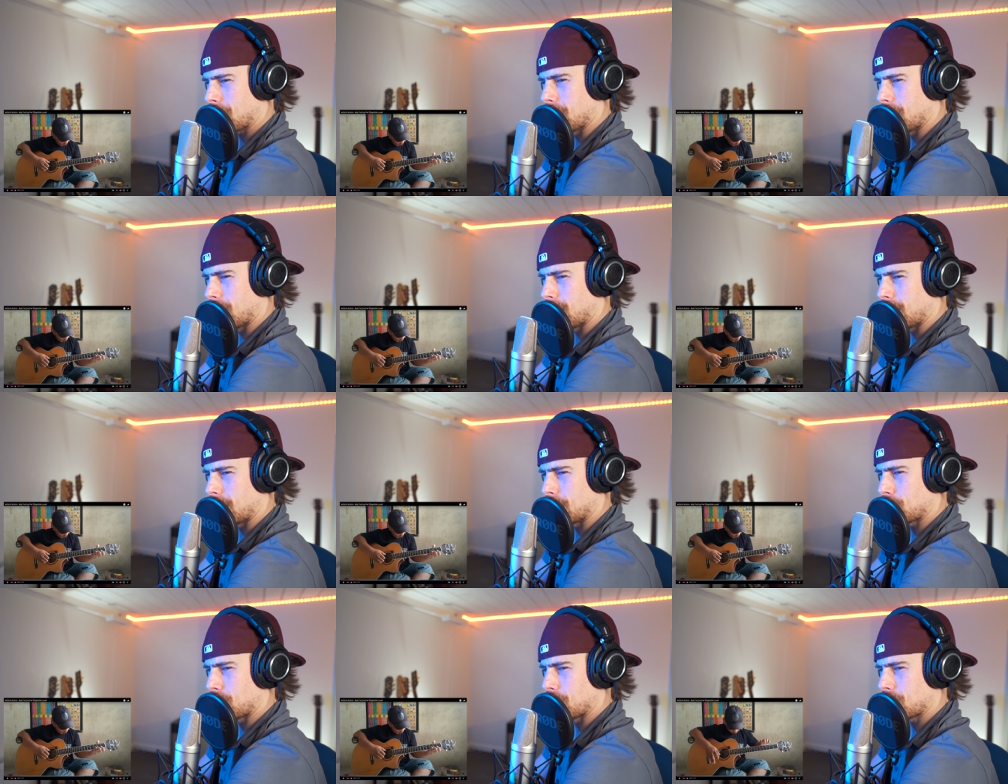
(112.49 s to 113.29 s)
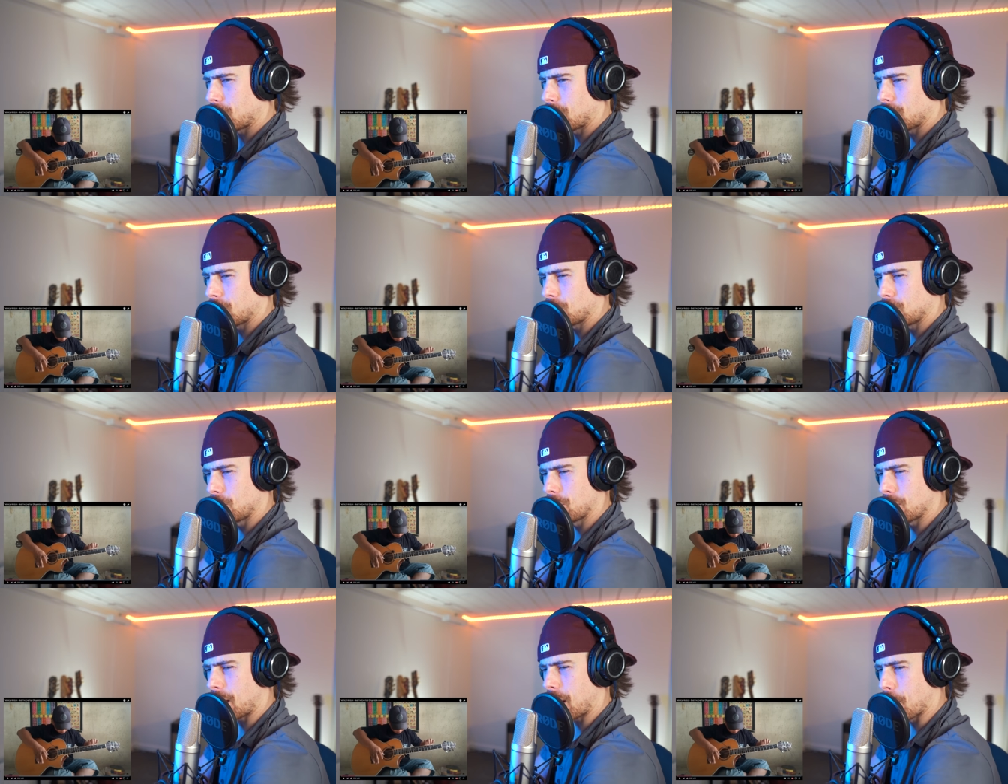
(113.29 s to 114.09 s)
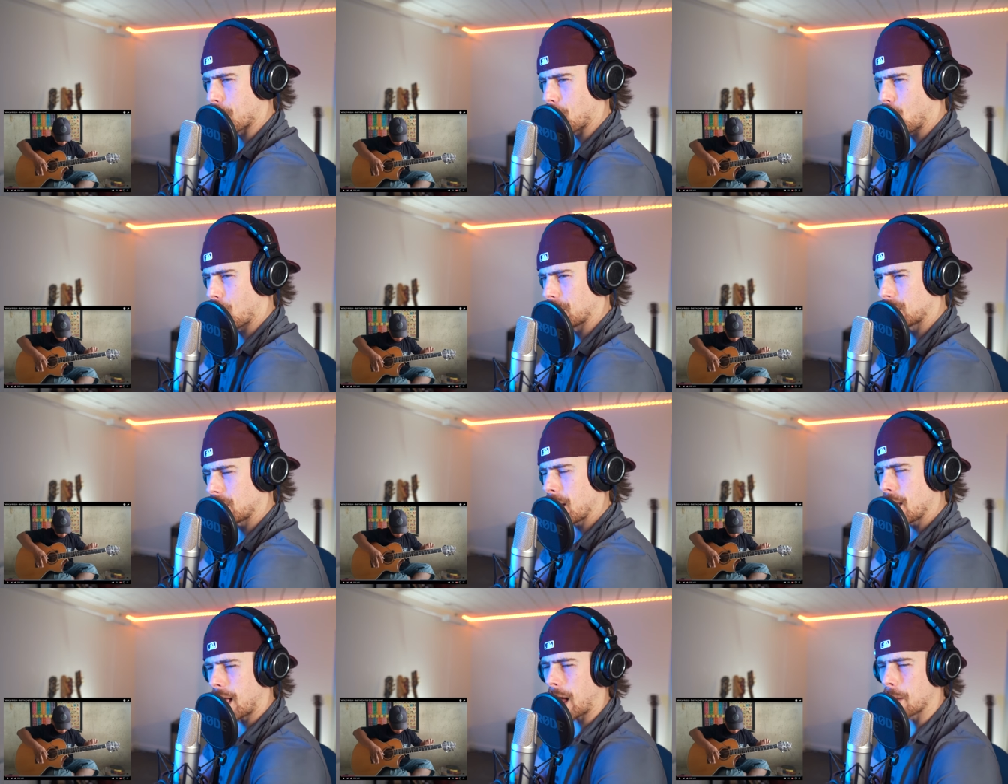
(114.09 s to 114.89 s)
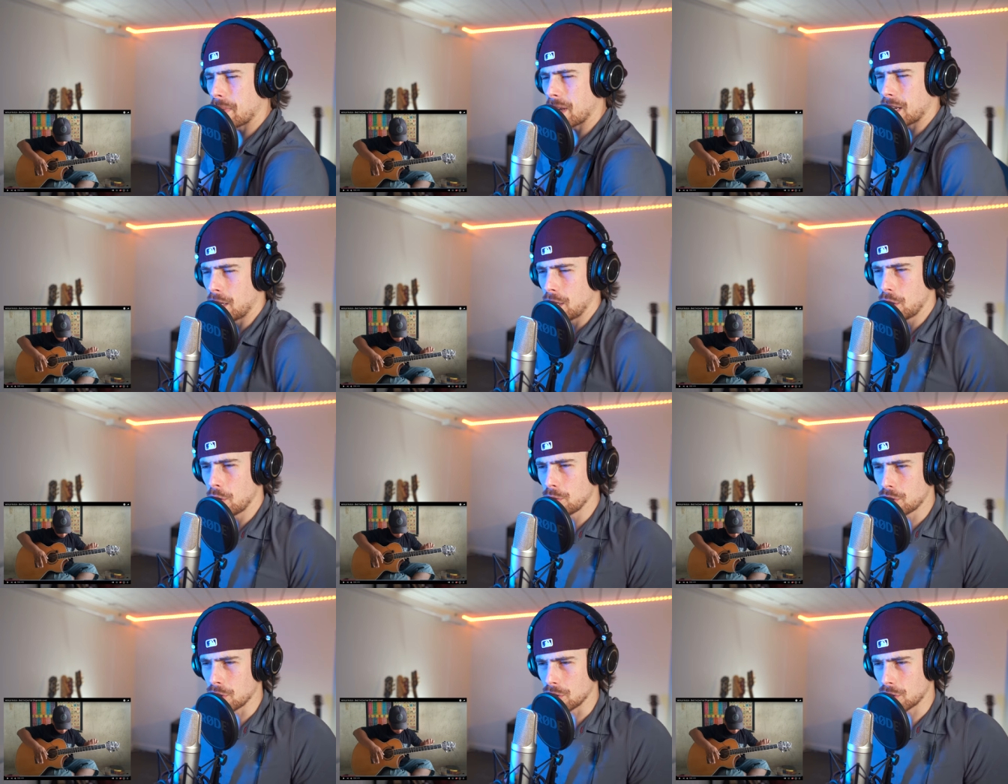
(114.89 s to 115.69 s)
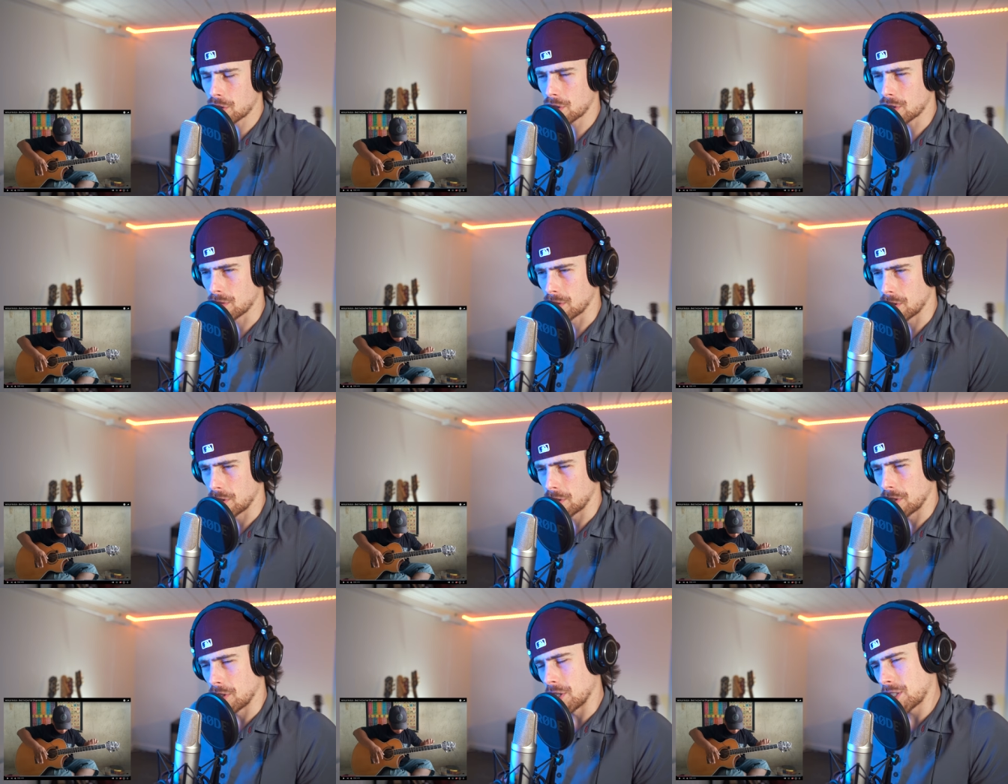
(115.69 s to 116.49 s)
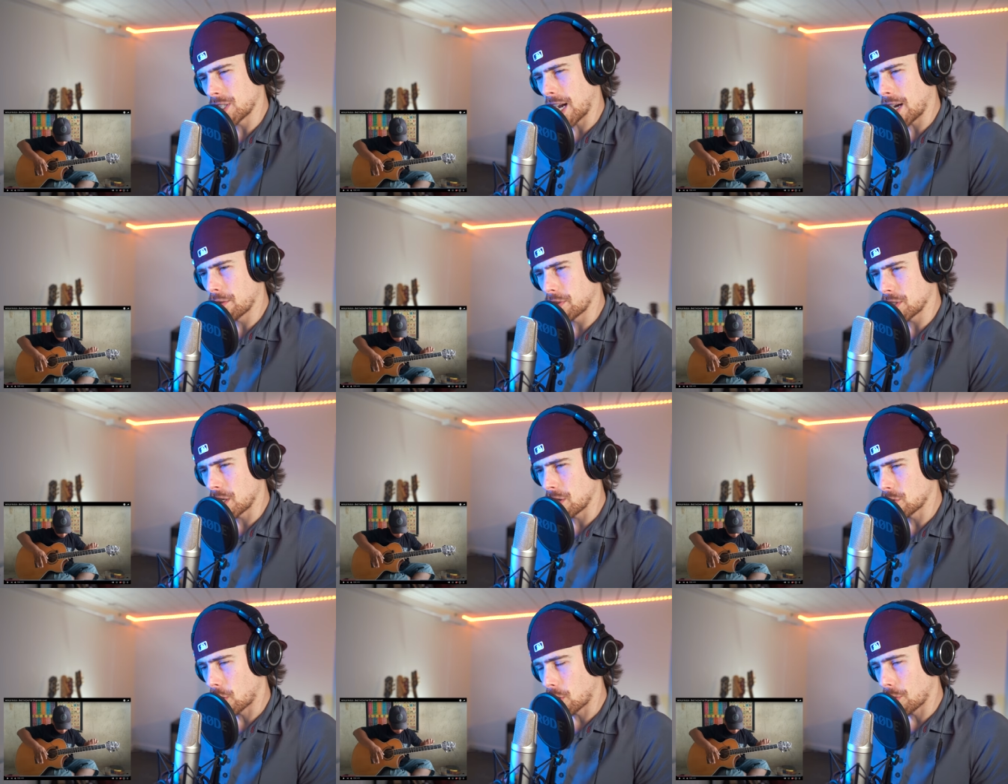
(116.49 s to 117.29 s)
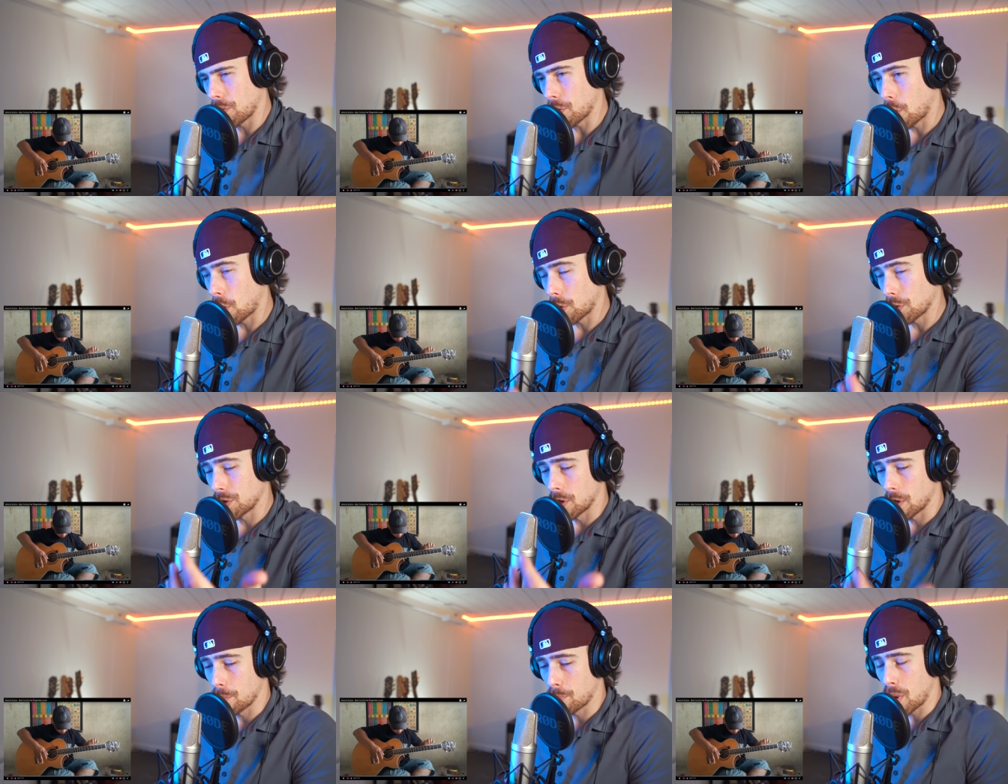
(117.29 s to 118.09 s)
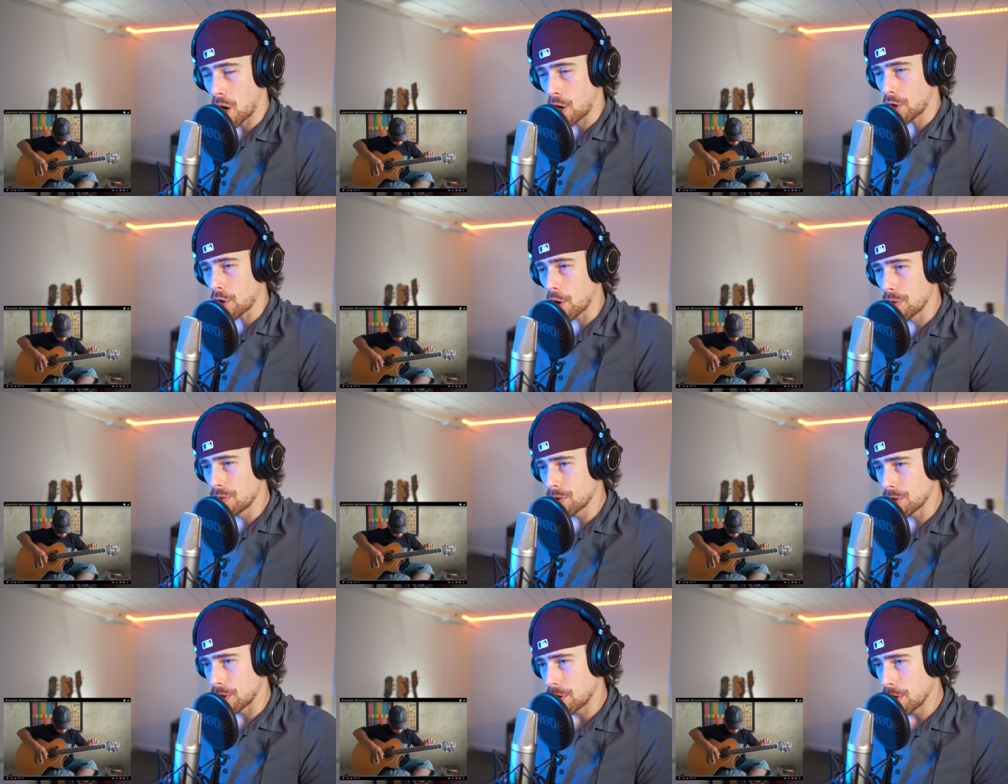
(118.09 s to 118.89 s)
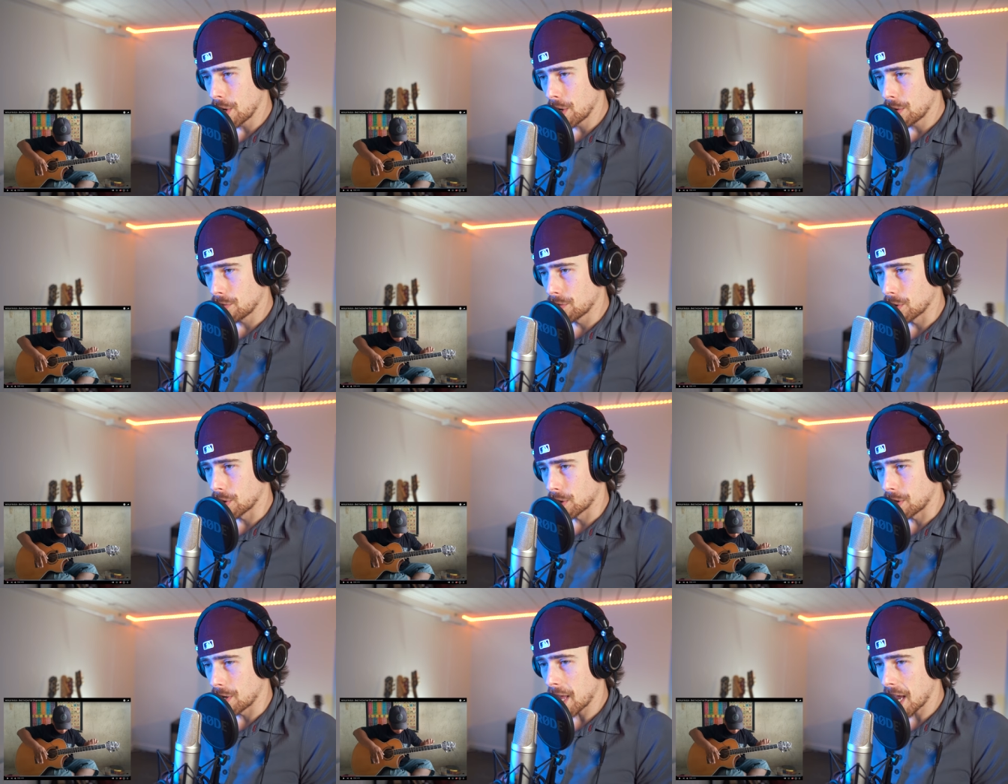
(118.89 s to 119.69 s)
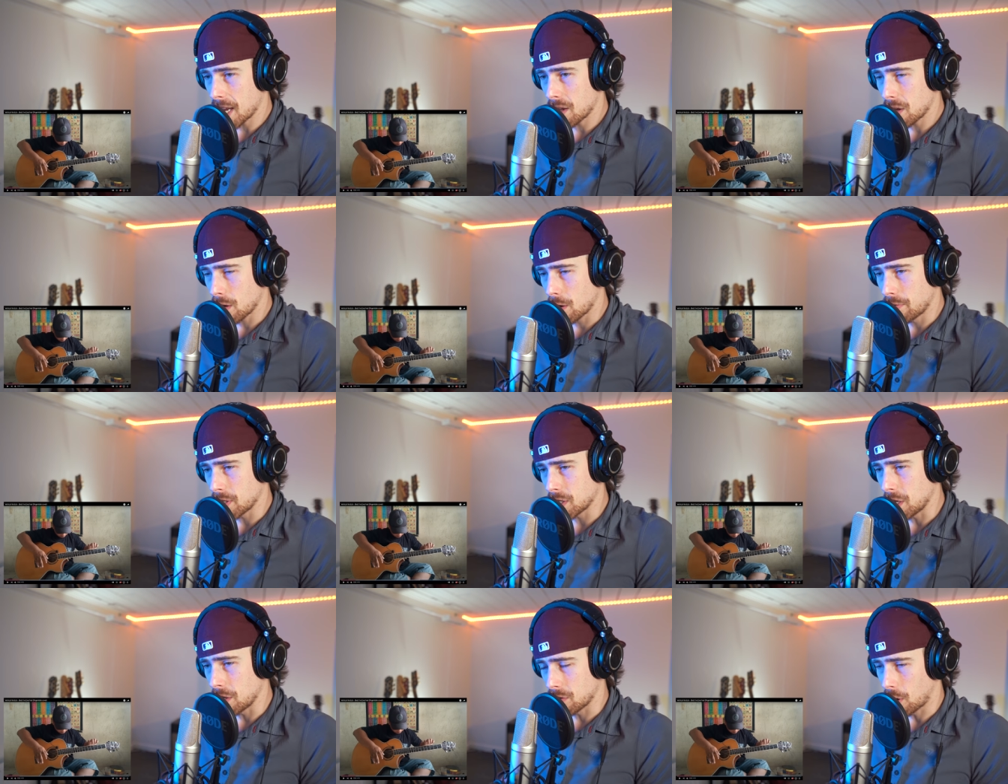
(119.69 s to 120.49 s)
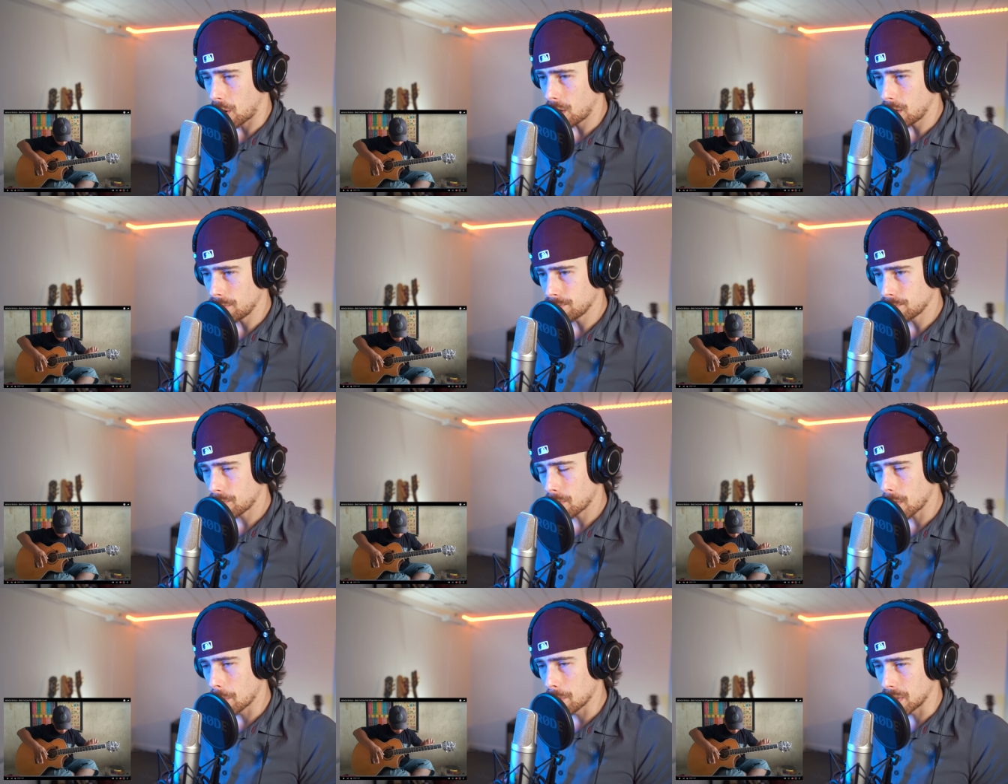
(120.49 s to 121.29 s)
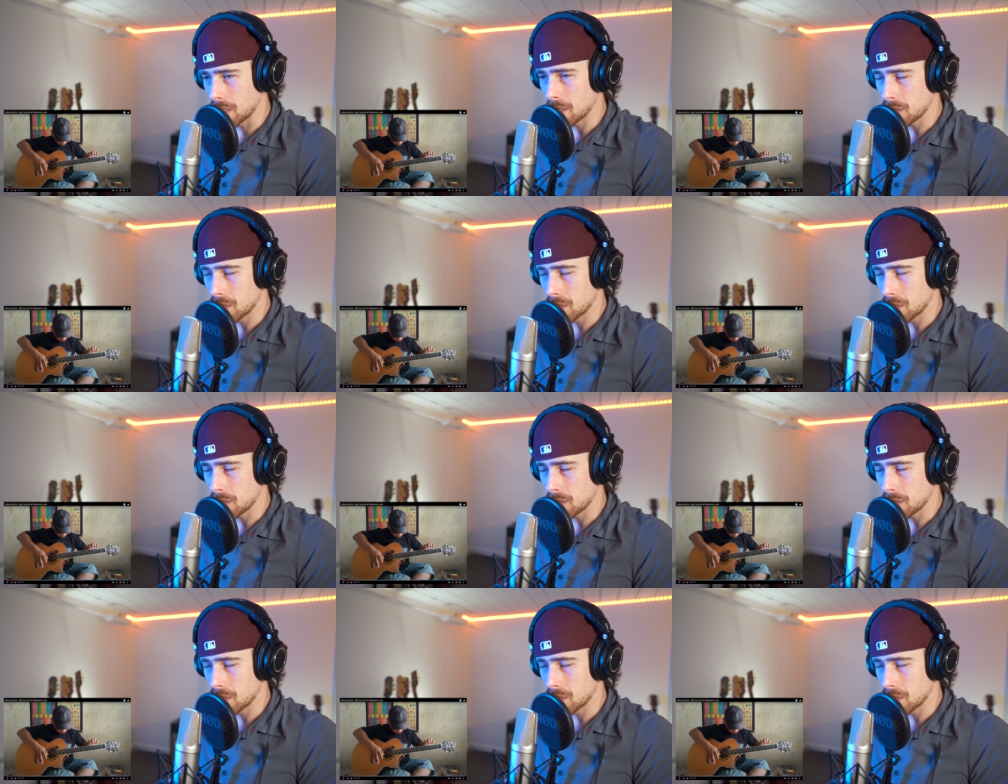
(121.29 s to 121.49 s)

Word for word: Uh, let's return to that moment. I mean, he uses the, the, the side of his guitar on, or the part under the neck of his guitar, but